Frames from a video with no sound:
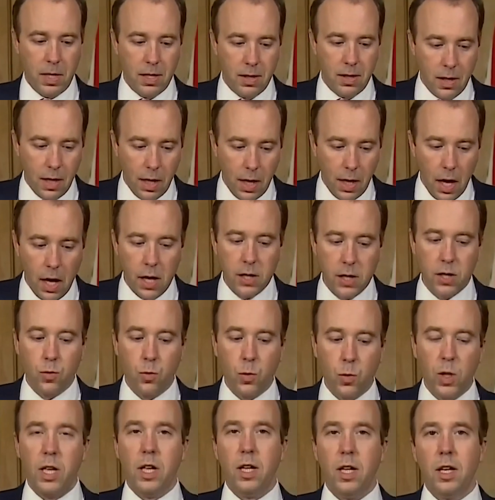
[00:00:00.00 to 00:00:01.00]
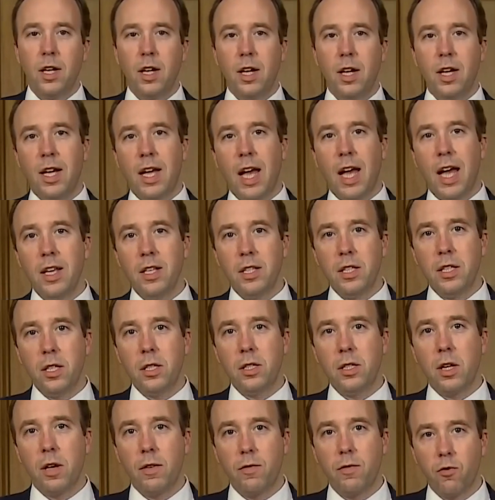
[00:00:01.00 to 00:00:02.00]
But in the last week,
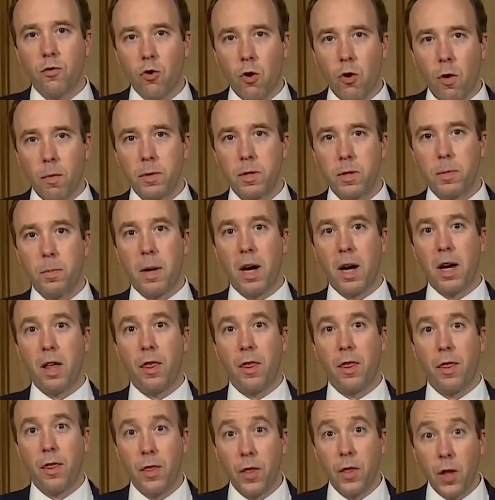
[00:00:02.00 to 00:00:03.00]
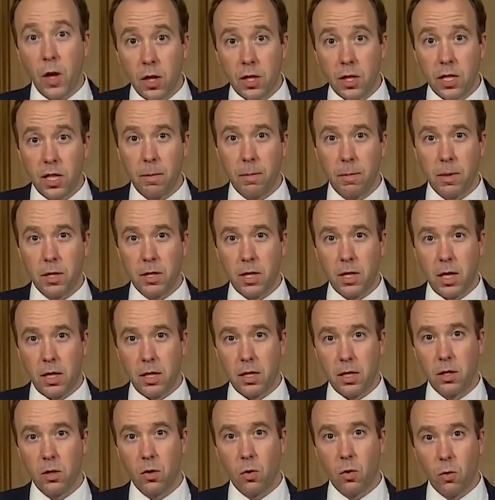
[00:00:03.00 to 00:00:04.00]
cases have dropped by
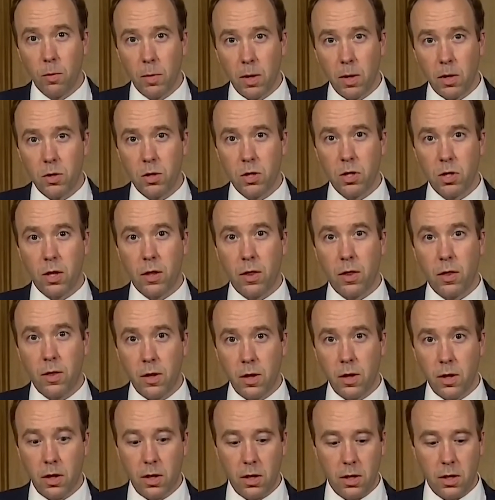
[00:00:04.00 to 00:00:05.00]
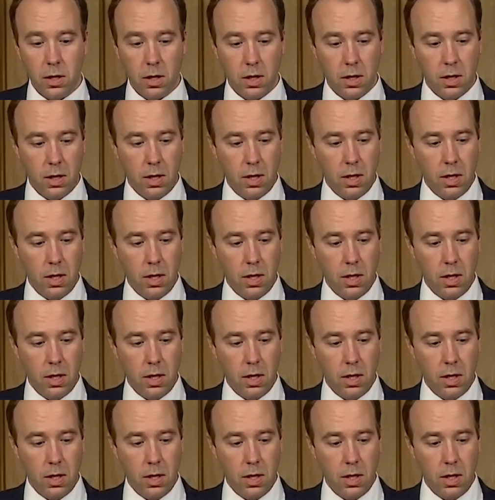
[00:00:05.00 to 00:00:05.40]
30%, almost a third.